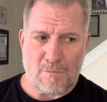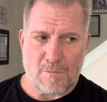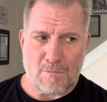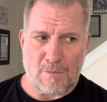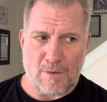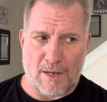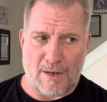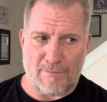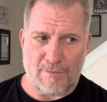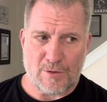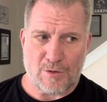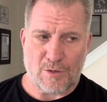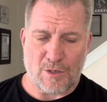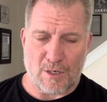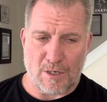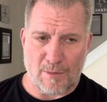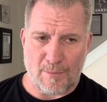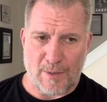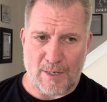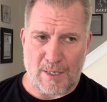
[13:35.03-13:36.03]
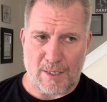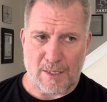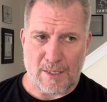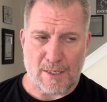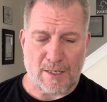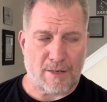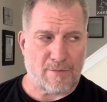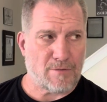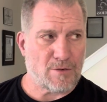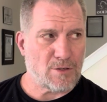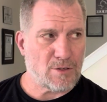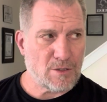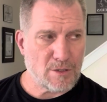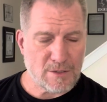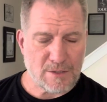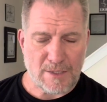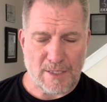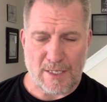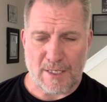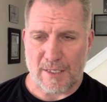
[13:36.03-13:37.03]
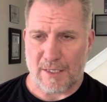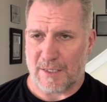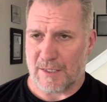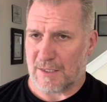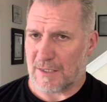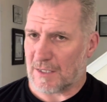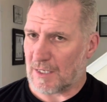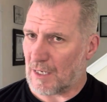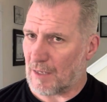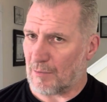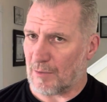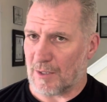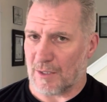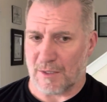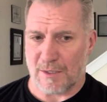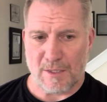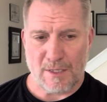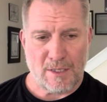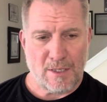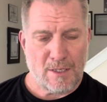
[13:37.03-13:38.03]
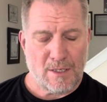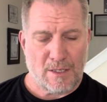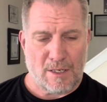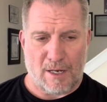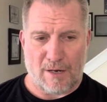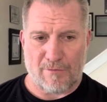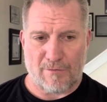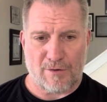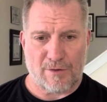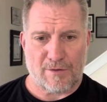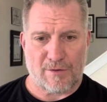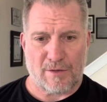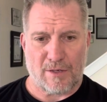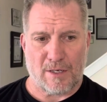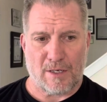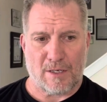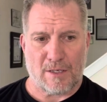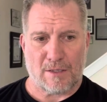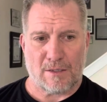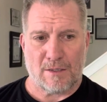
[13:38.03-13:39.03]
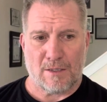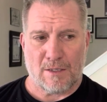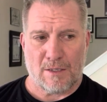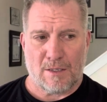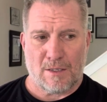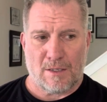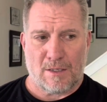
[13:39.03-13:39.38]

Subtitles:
Haven't thought about it, haven't looked at it, examined everything,